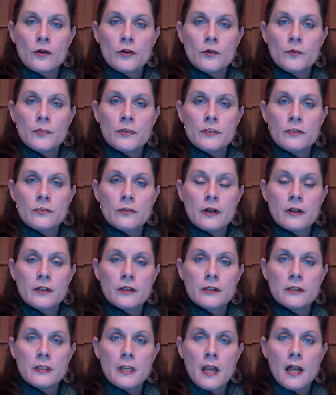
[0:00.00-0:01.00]
group
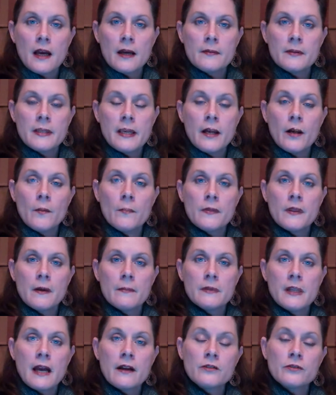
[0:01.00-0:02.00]
instruction time to help
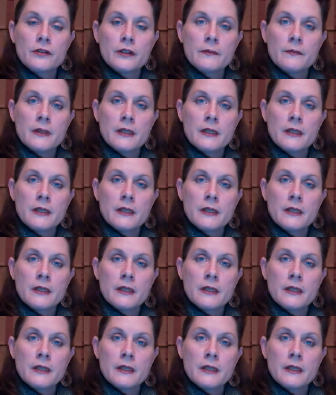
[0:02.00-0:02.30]
them to actually